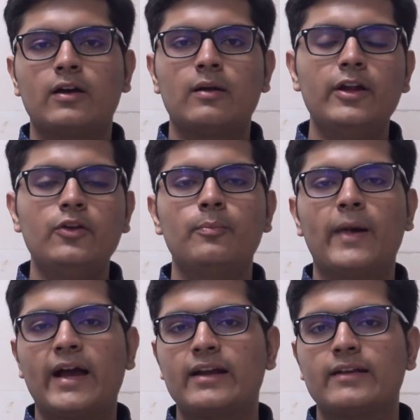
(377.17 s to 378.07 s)
Coming to
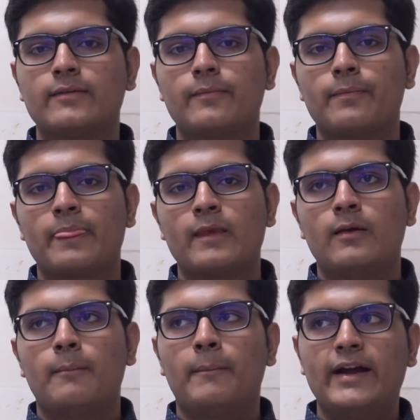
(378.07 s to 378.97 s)
magnetism.
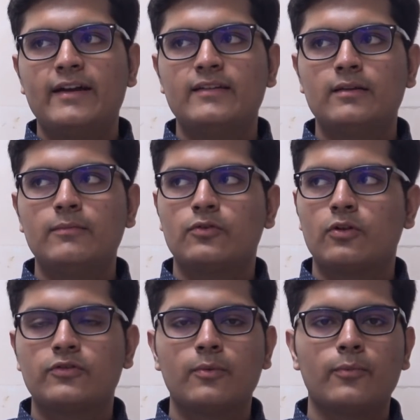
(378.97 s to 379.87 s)
Magnetism is
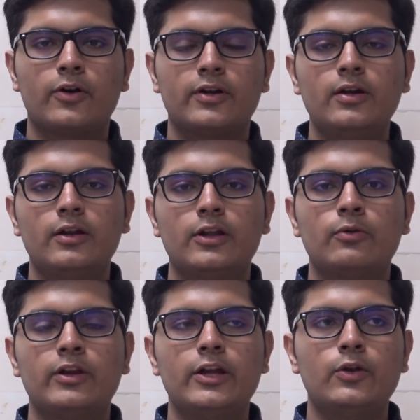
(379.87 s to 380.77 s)
also important.
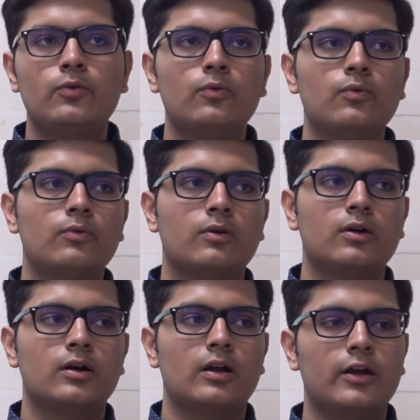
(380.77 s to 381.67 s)
You need to
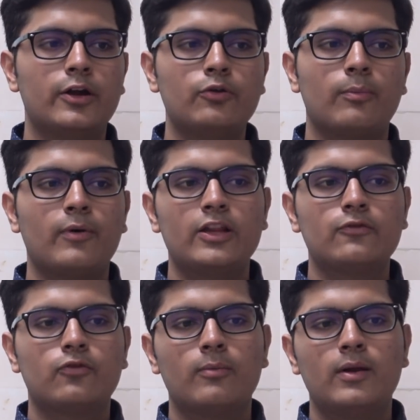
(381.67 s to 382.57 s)
learn to apply
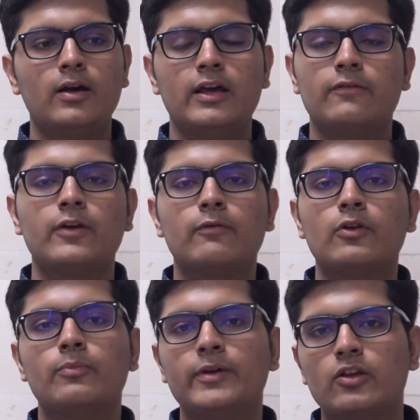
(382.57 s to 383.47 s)
the formula F equal
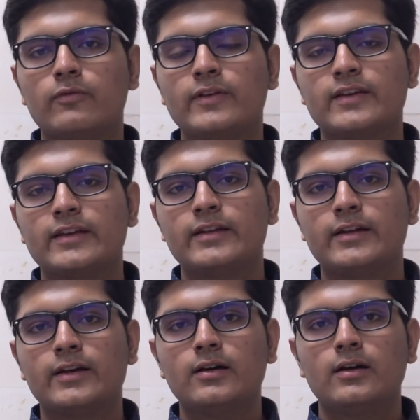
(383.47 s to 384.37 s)
to BQV sine
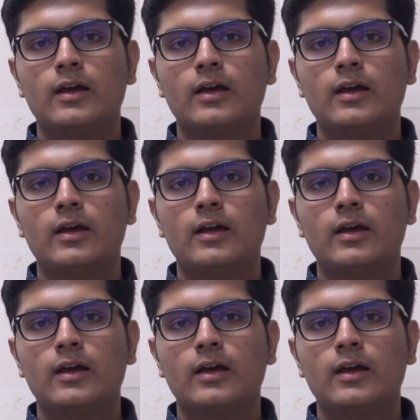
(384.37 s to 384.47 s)
theta.